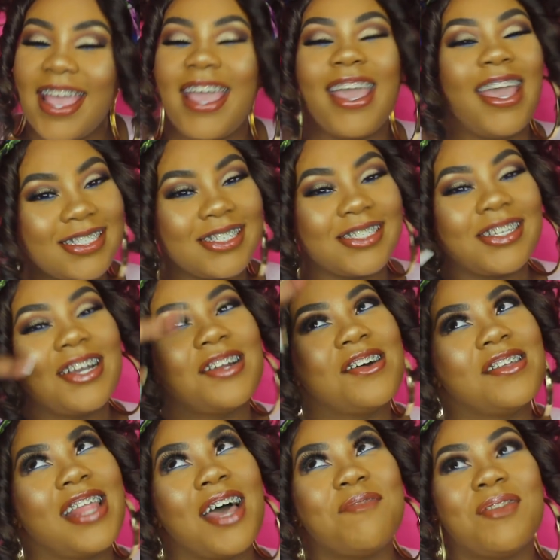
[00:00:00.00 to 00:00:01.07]
Also turn
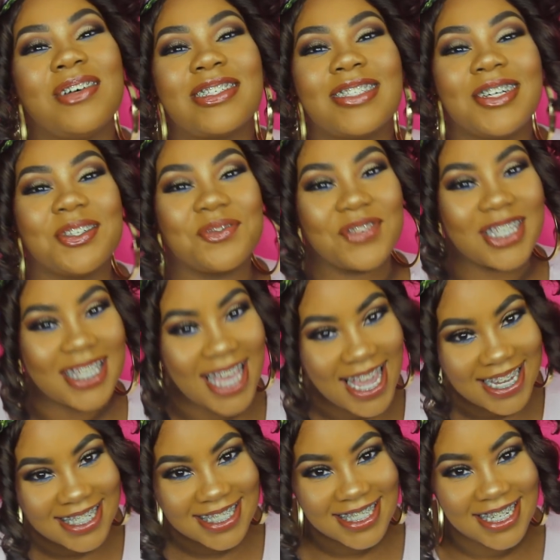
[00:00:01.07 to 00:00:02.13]
on that post
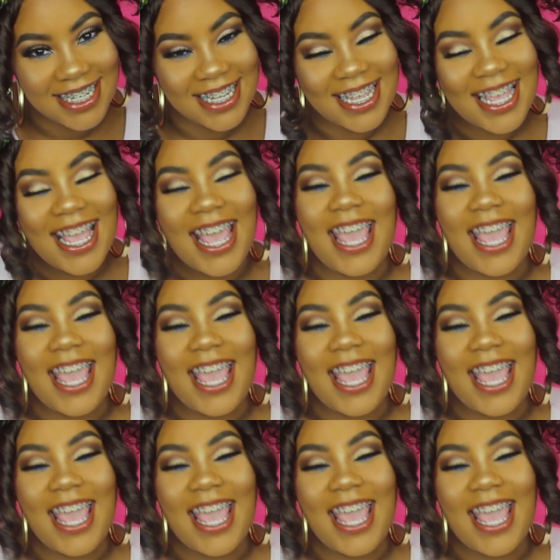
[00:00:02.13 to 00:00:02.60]
notification